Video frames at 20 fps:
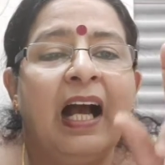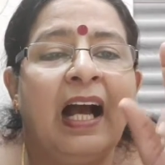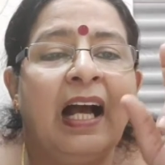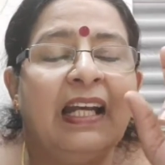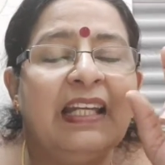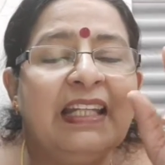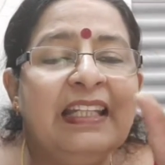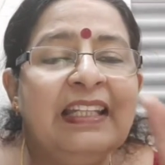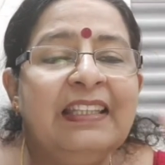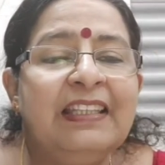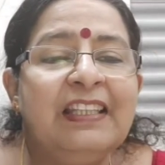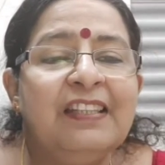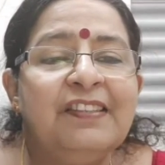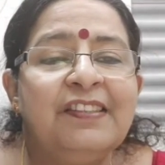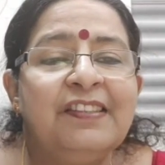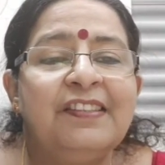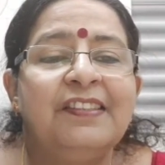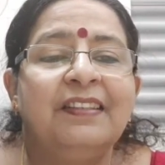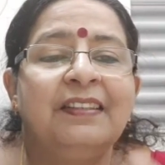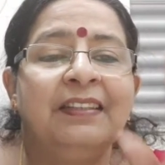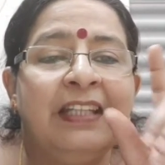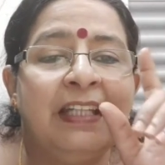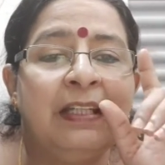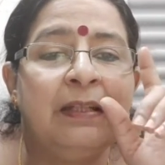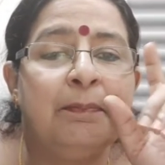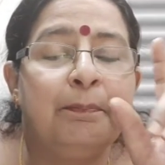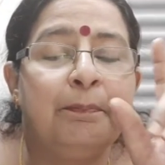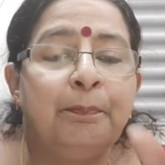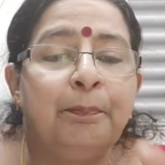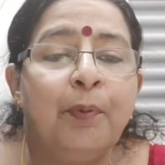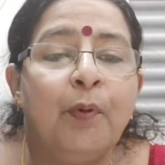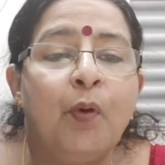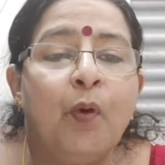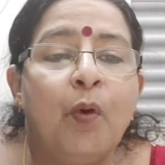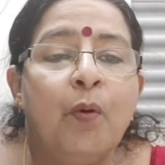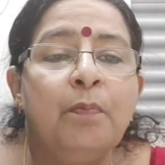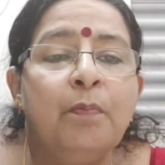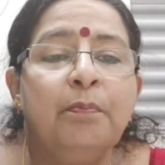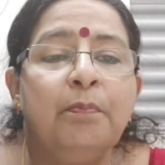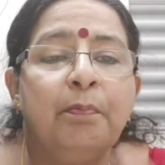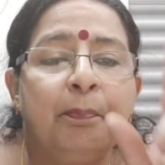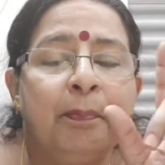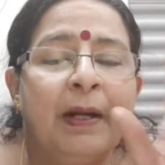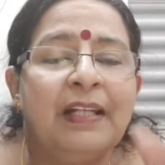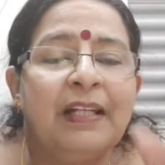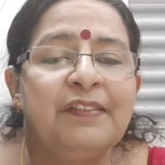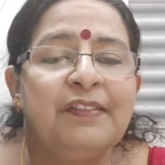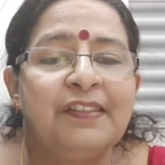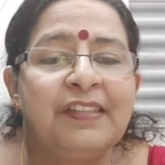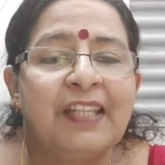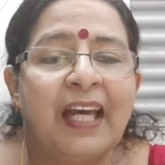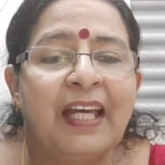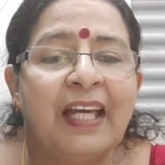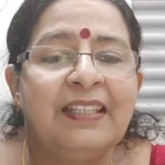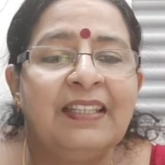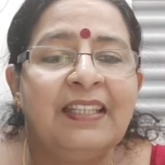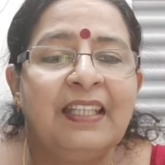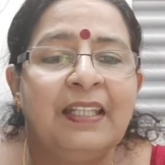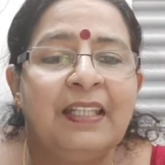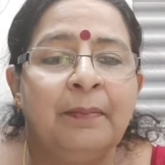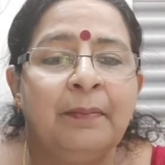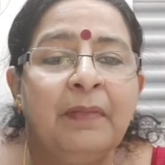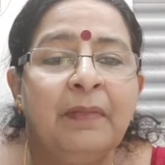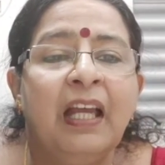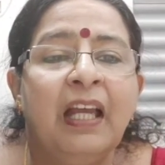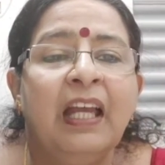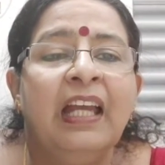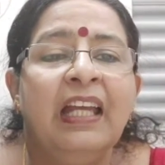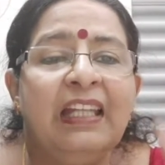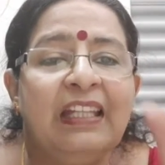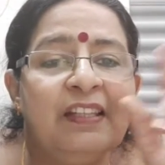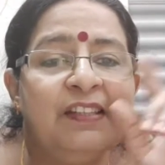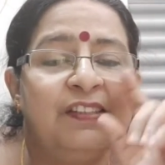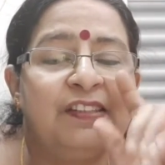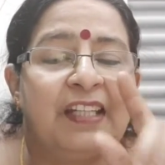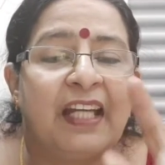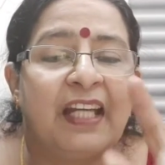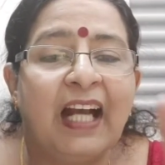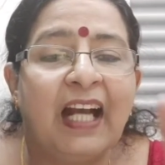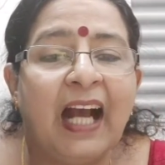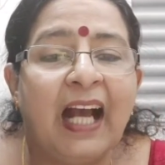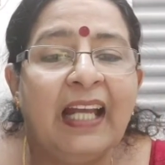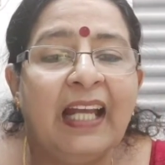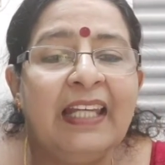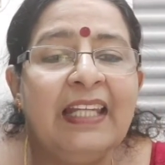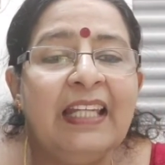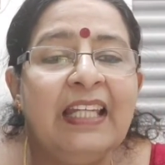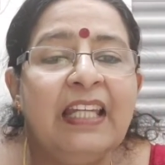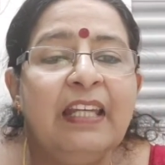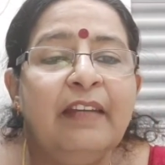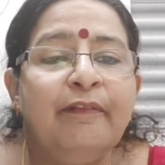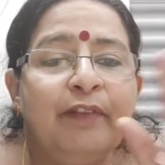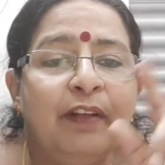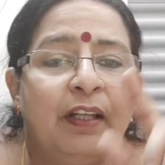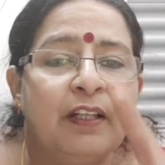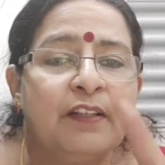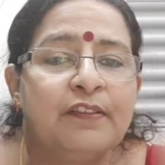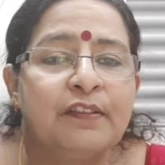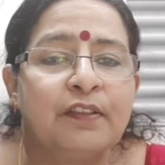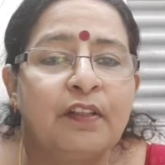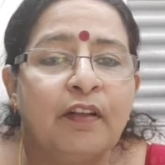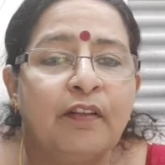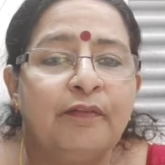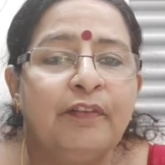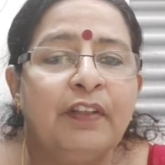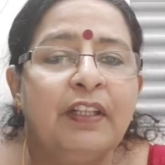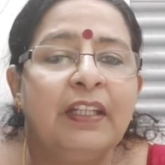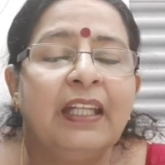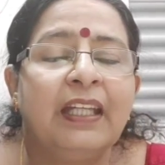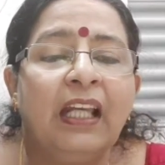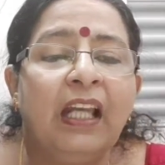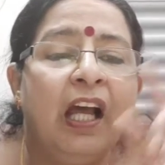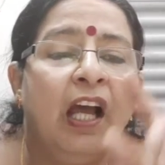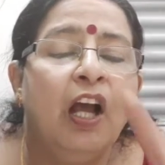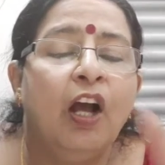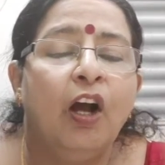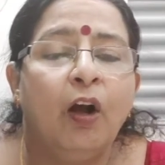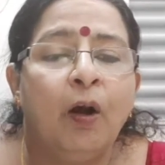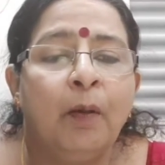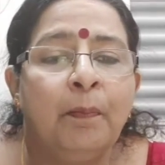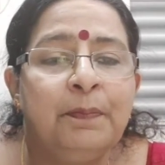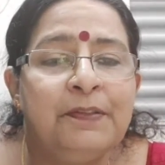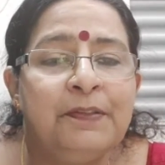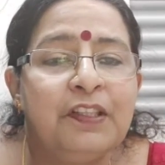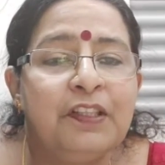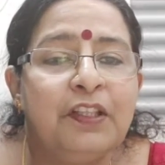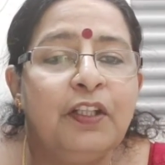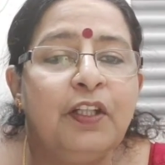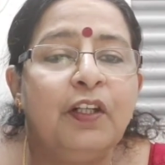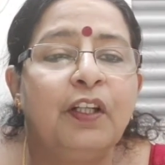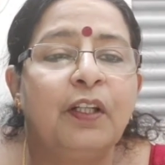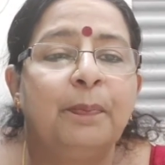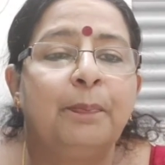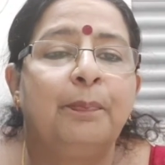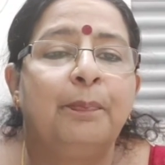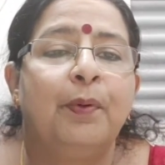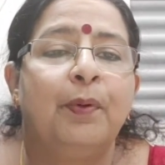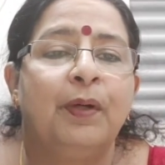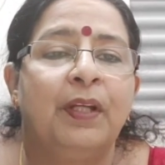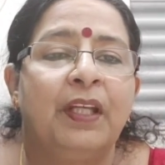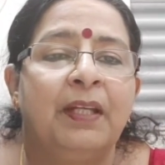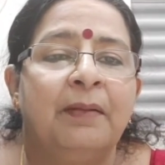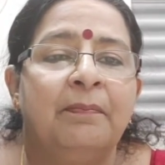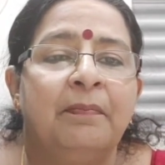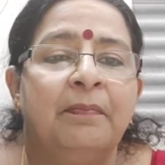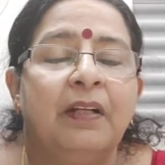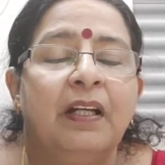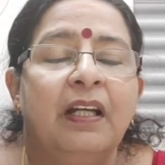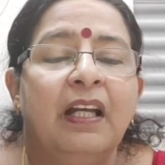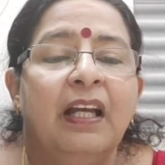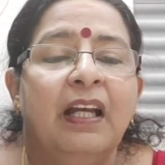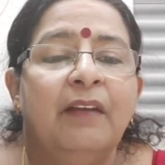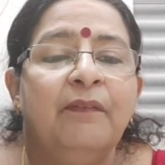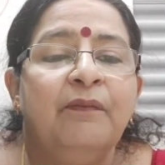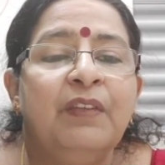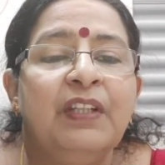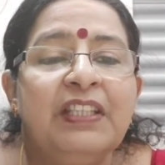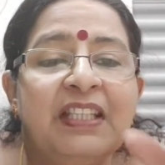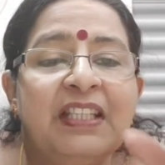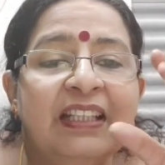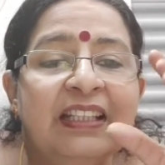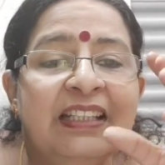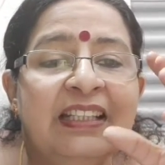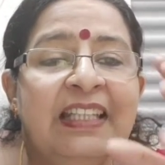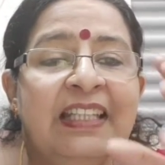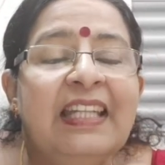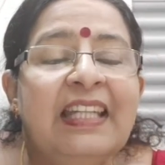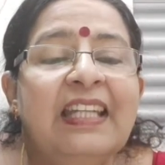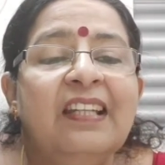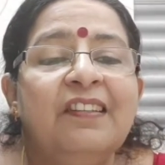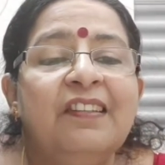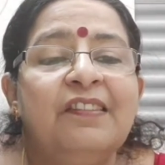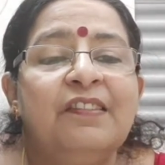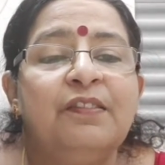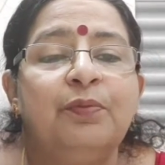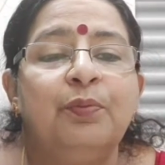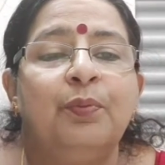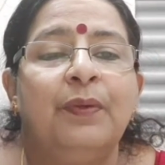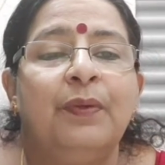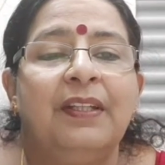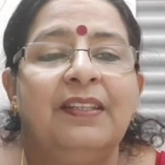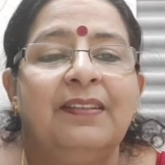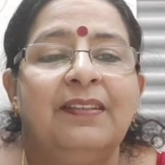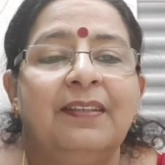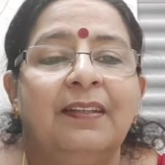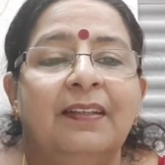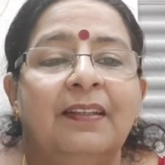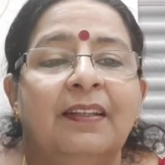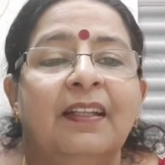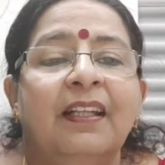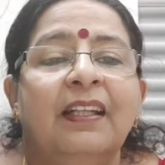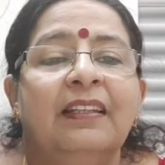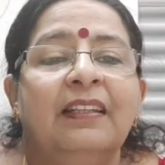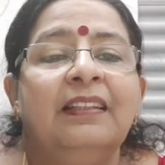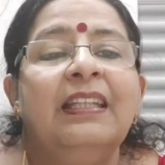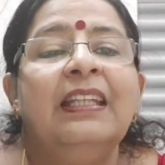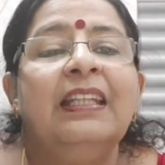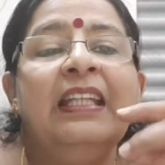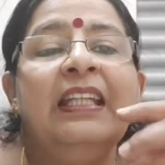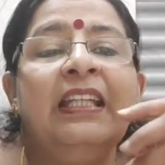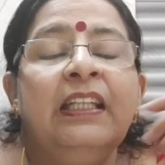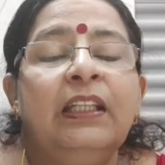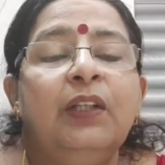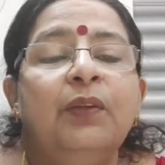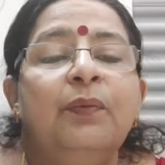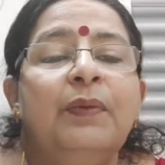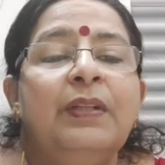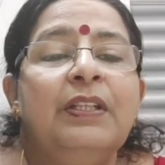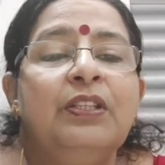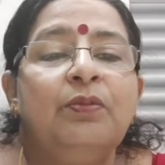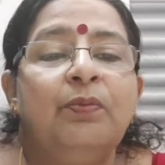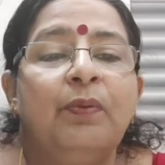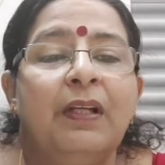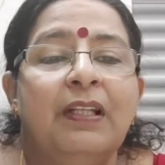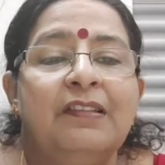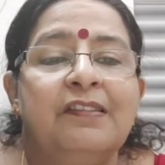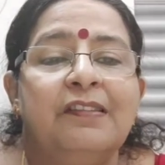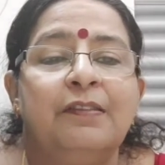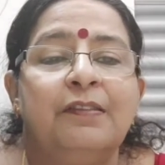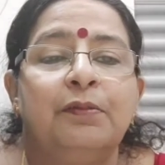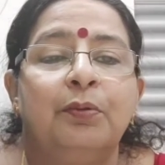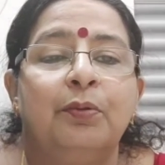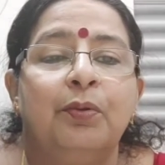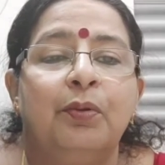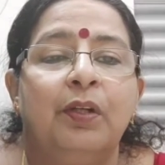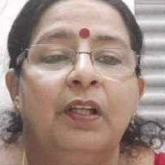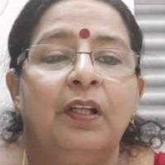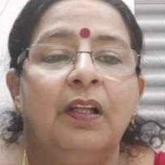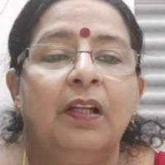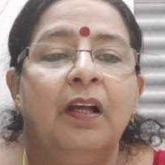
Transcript: it is the poem Byzantium is a highly philosophical, obscure poem which deals with the individual soul